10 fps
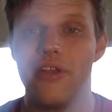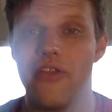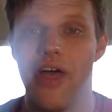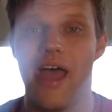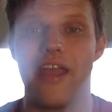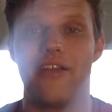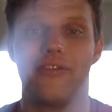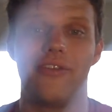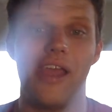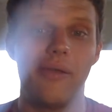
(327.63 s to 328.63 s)
that
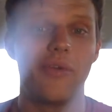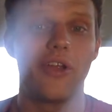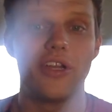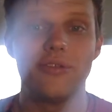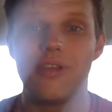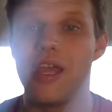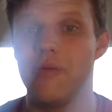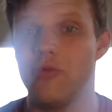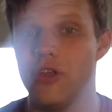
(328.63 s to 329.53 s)
if gay marriage became